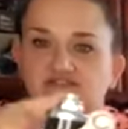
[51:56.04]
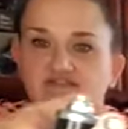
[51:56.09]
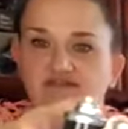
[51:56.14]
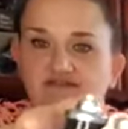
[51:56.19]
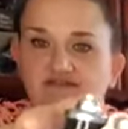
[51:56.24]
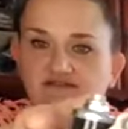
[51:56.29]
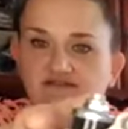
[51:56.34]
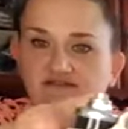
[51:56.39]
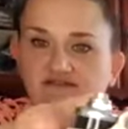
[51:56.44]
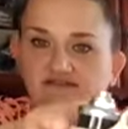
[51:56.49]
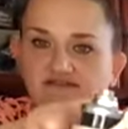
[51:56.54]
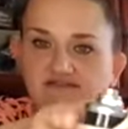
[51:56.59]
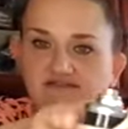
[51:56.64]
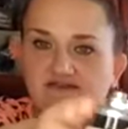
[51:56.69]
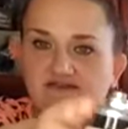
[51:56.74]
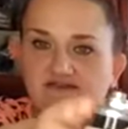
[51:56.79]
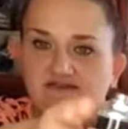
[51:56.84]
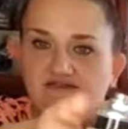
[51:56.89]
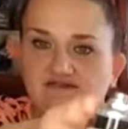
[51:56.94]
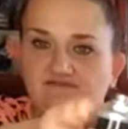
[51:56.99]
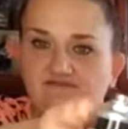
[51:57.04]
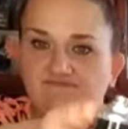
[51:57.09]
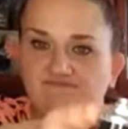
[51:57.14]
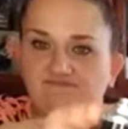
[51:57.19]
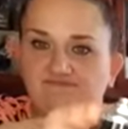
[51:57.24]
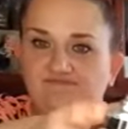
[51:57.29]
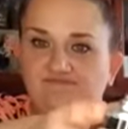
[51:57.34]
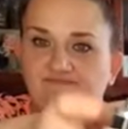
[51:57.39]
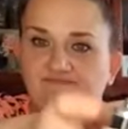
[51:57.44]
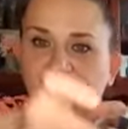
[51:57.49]
like this side.
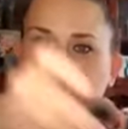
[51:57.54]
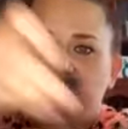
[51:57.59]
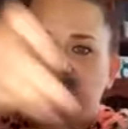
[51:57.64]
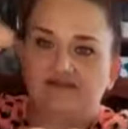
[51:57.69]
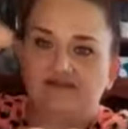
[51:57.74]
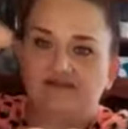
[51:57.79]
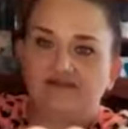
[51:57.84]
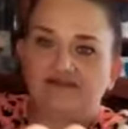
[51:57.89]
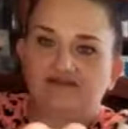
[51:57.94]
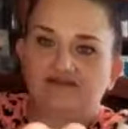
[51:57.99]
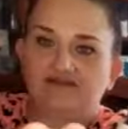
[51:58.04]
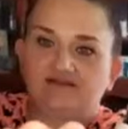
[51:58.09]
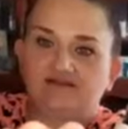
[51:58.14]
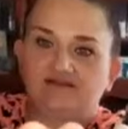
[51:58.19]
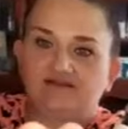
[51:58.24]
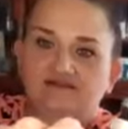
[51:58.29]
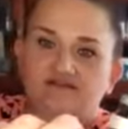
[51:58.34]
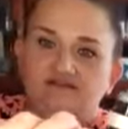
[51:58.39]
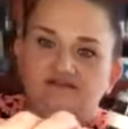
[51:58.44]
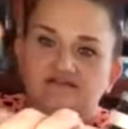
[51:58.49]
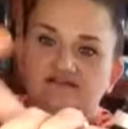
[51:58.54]
And